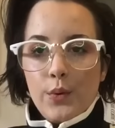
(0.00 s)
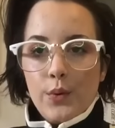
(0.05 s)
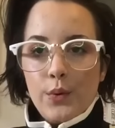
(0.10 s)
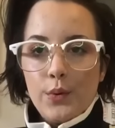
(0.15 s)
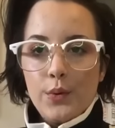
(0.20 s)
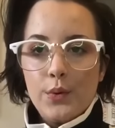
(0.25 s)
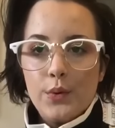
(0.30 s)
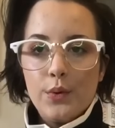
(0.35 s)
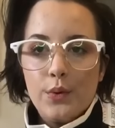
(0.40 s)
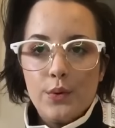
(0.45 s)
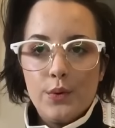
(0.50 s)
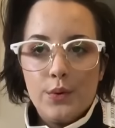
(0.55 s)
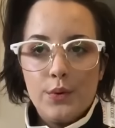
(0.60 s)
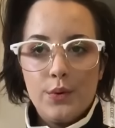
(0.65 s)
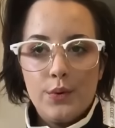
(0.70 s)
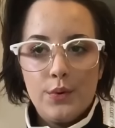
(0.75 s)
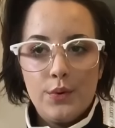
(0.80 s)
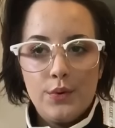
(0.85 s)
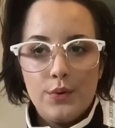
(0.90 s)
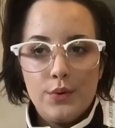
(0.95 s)

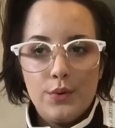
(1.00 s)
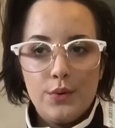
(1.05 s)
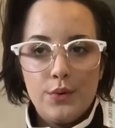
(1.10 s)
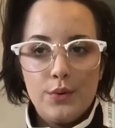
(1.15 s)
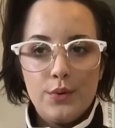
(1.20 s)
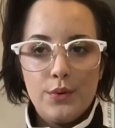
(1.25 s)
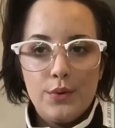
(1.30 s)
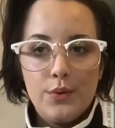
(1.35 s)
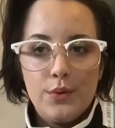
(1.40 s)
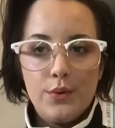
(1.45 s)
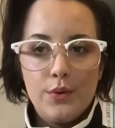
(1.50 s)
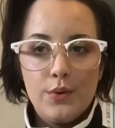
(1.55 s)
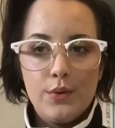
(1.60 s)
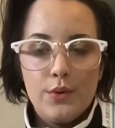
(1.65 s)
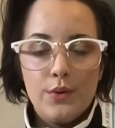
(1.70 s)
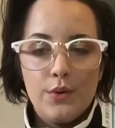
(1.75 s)
(silence)